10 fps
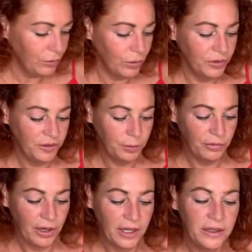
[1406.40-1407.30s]
We'll
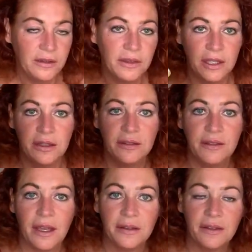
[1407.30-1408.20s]
spray the
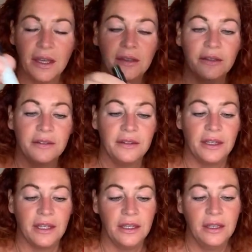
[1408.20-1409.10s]
Sex and the
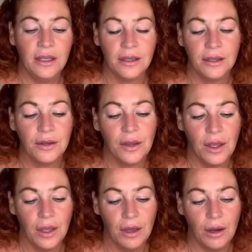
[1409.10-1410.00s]
Sea
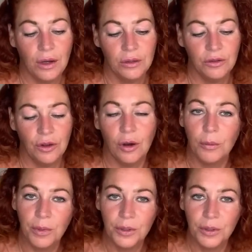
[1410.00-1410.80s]
on top,